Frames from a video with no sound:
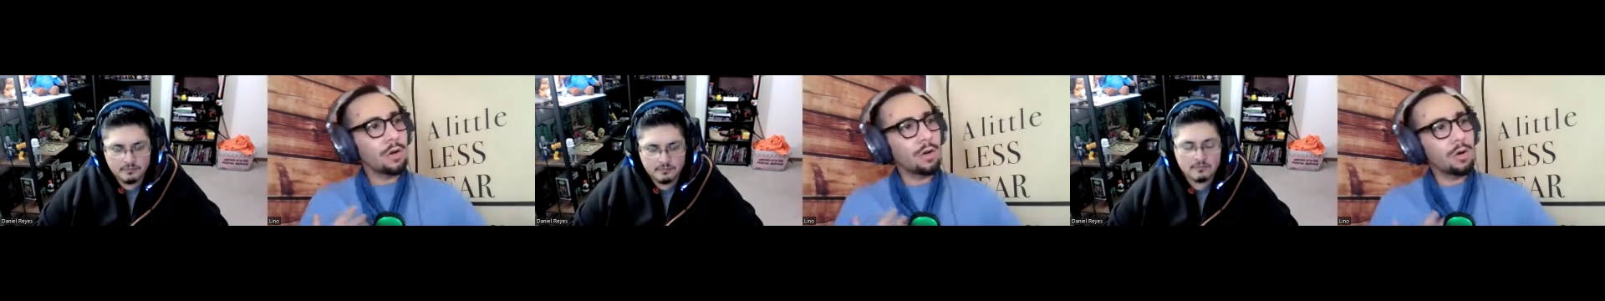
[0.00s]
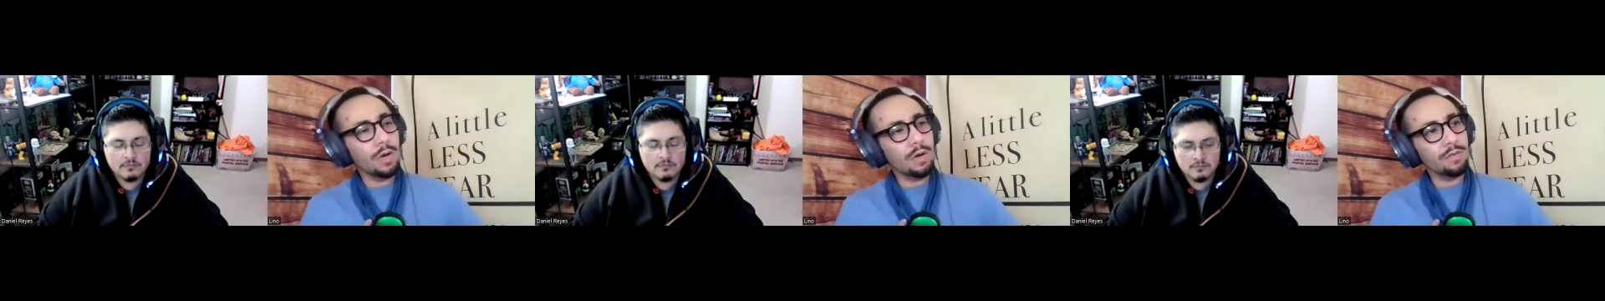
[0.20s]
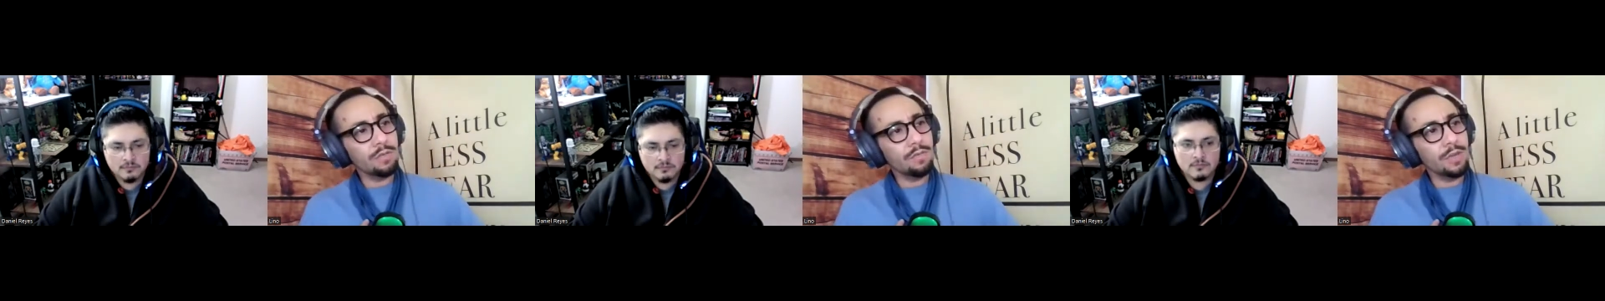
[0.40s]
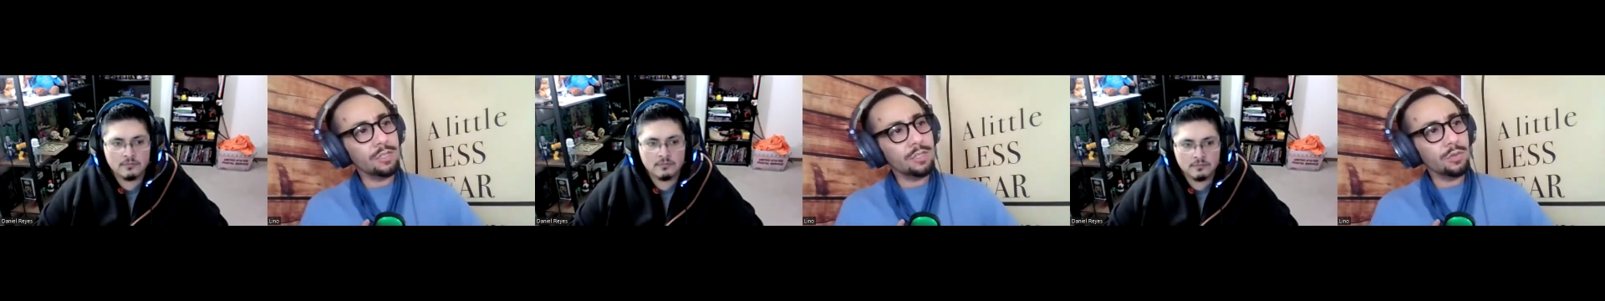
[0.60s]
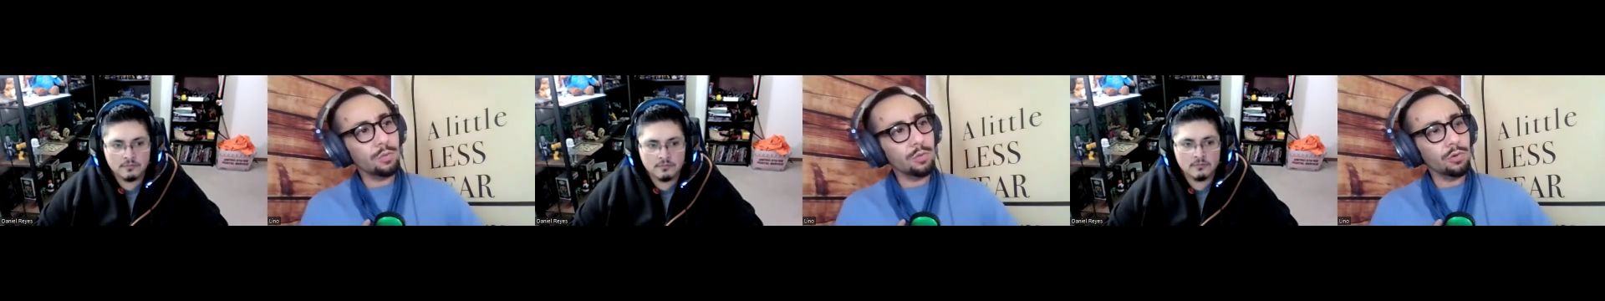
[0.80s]
Speaker 1: I'll have a mm-hmm.
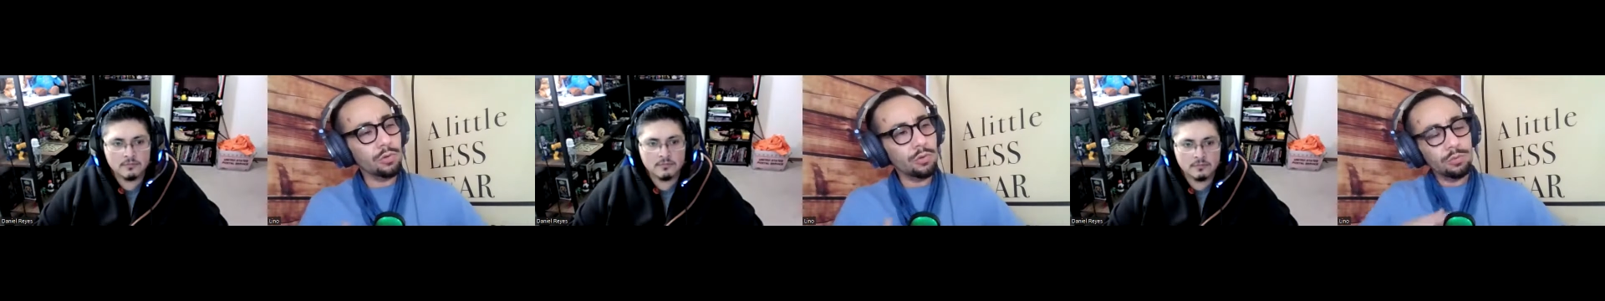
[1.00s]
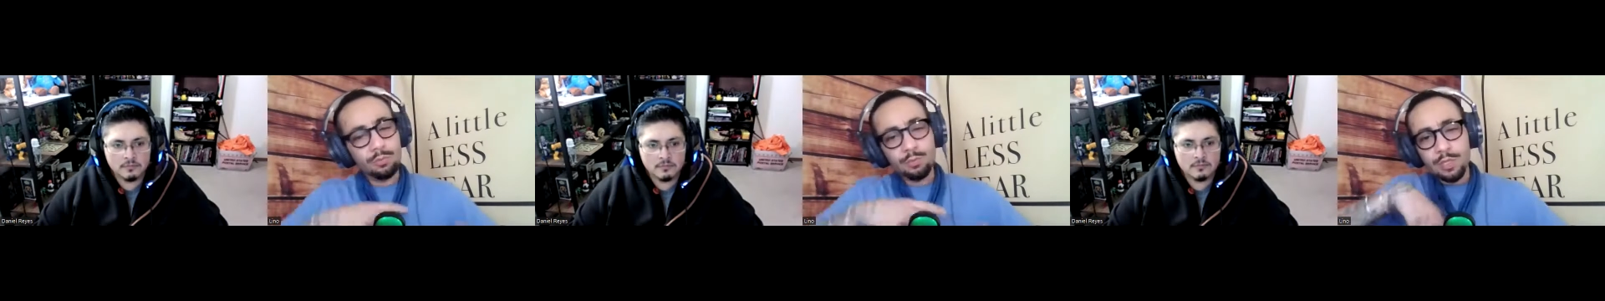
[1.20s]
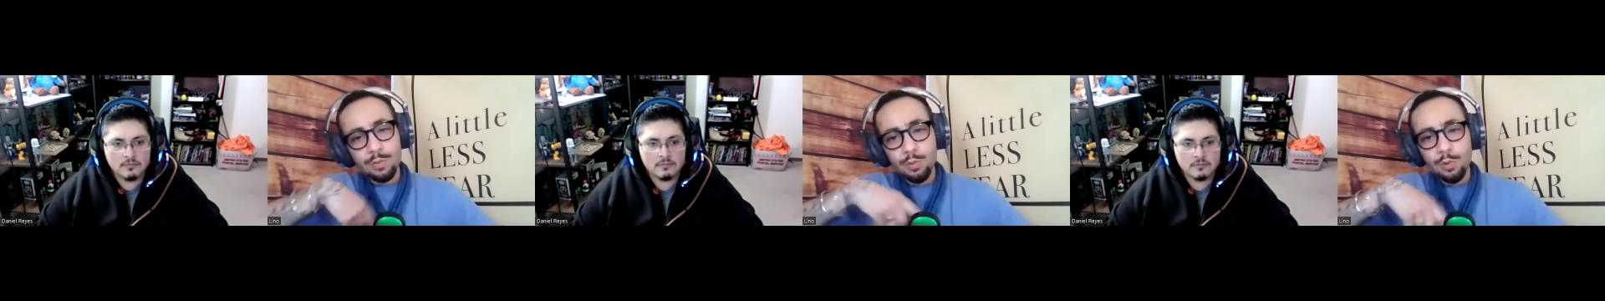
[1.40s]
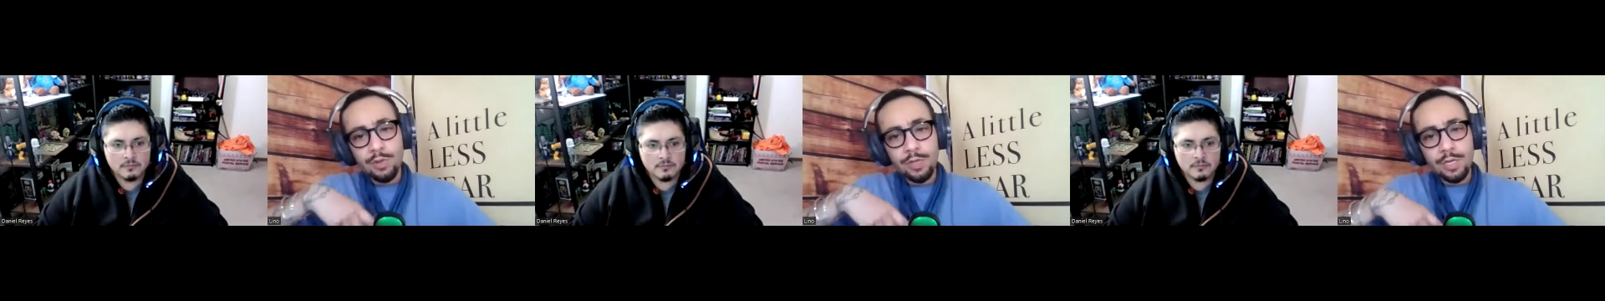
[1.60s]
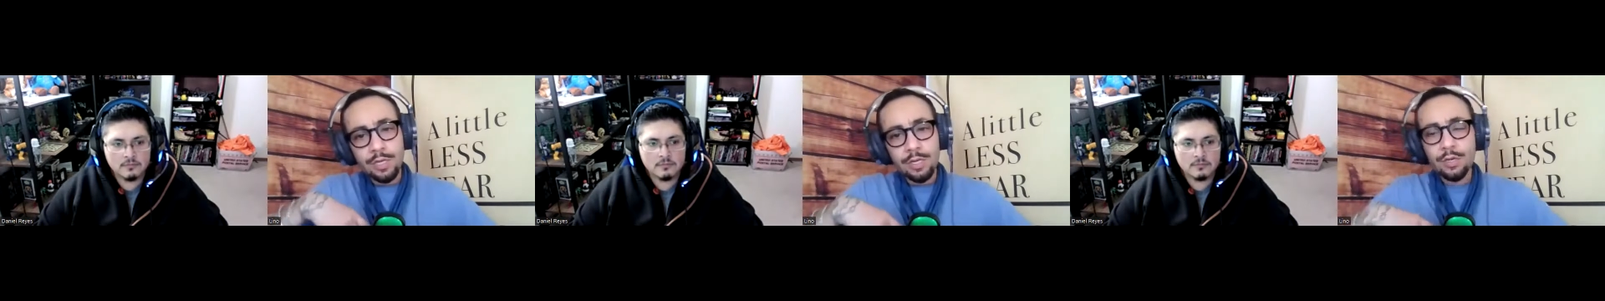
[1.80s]
vegetable
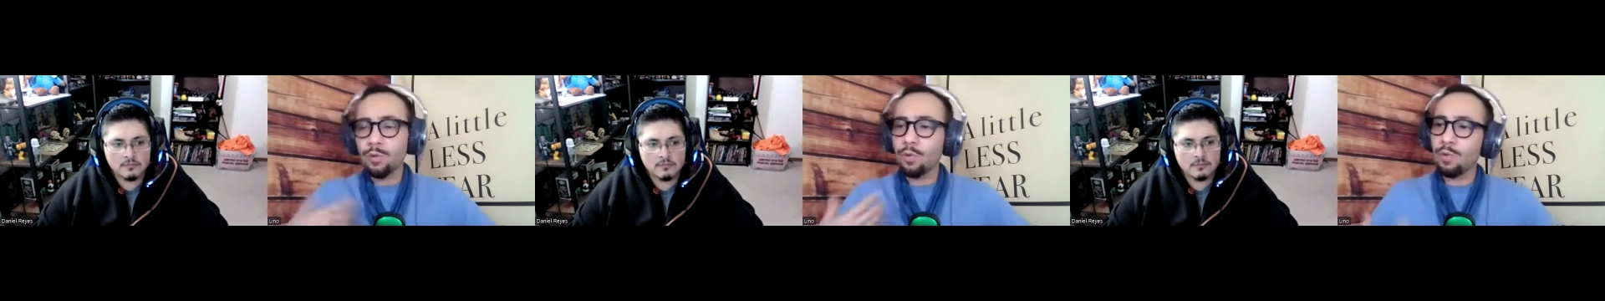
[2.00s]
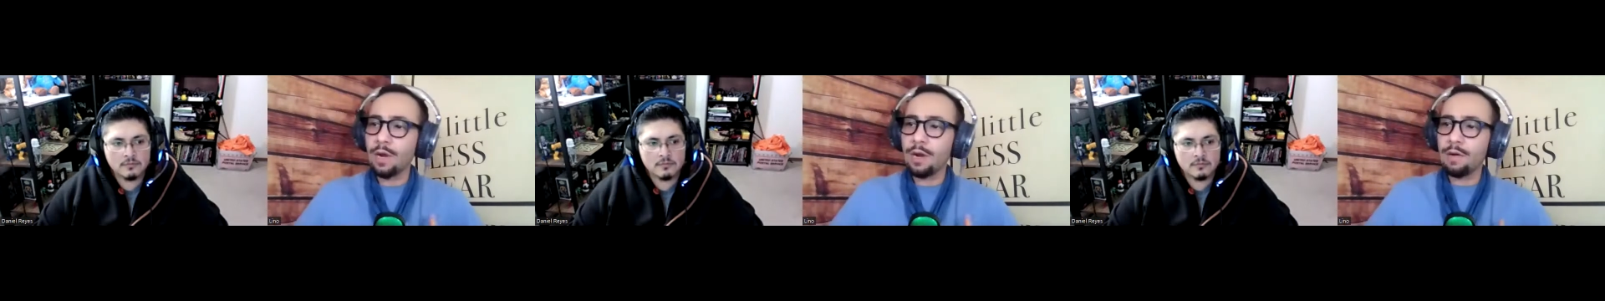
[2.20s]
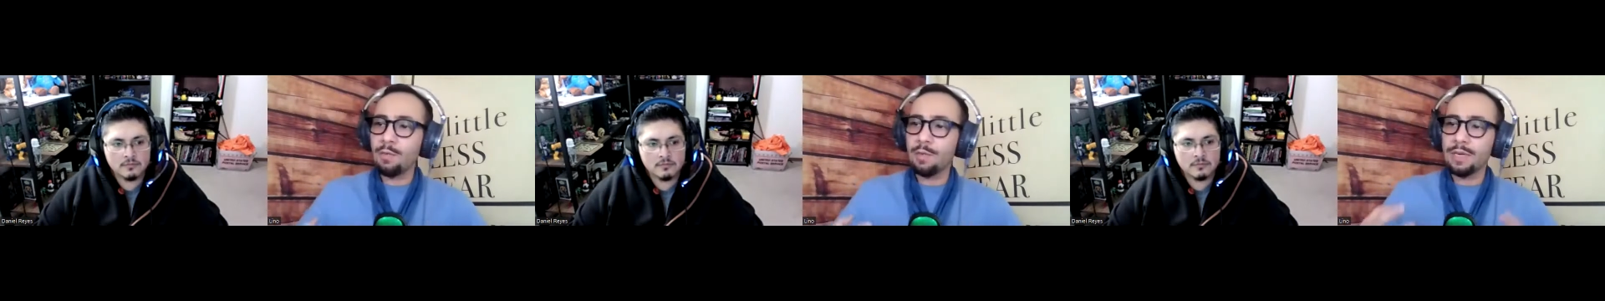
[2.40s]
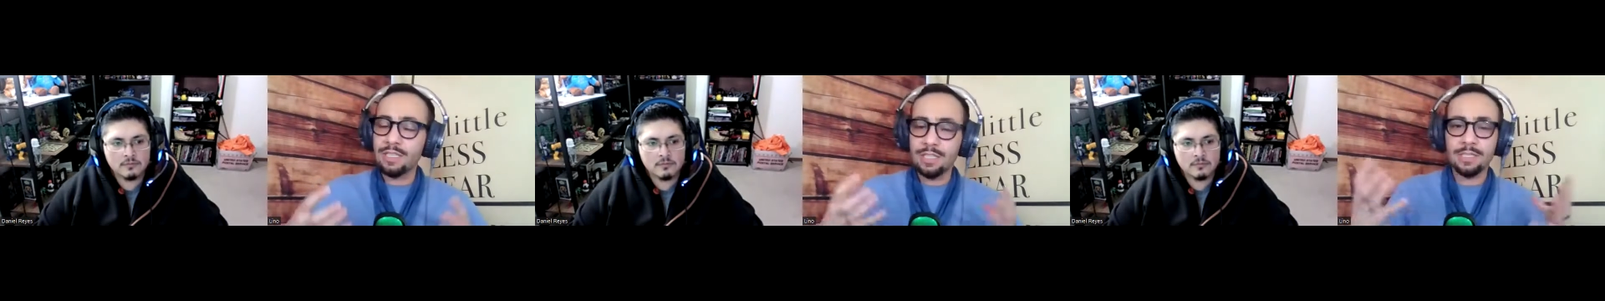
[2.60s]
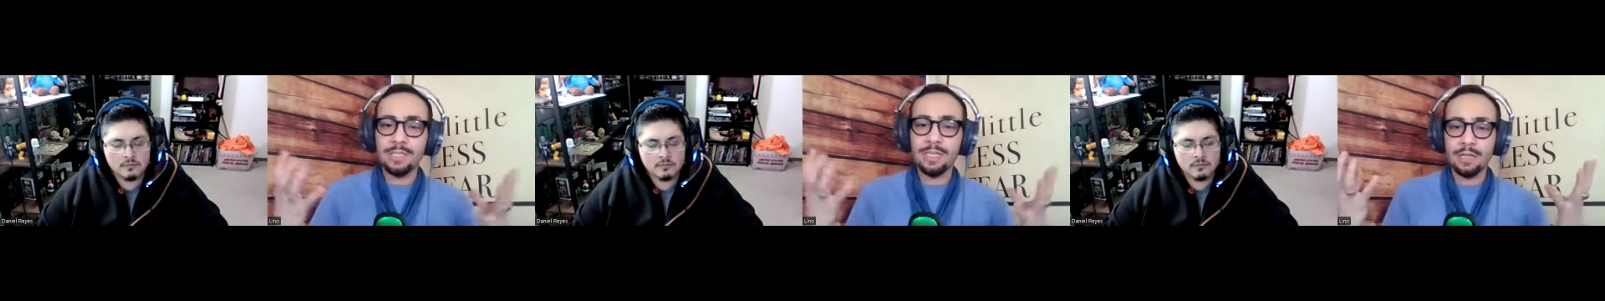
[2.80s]
smoothie or whatever." But
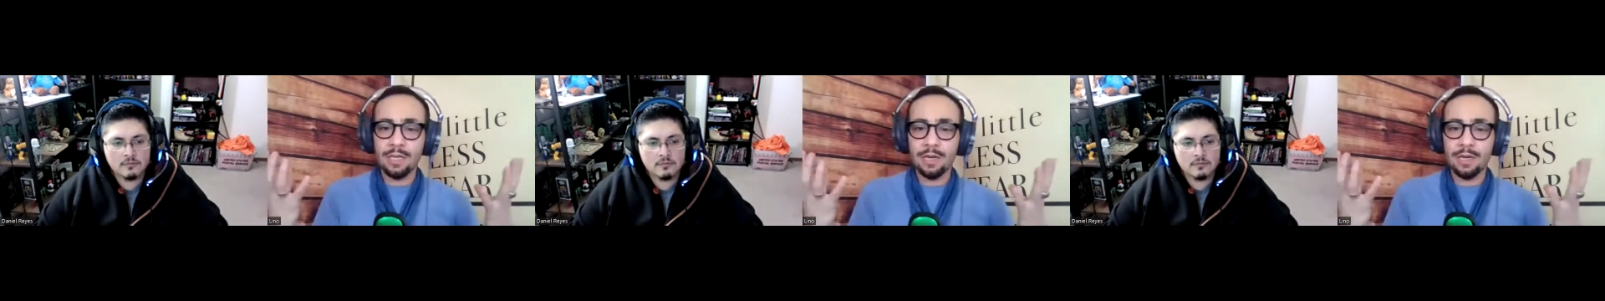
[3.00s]
it's just not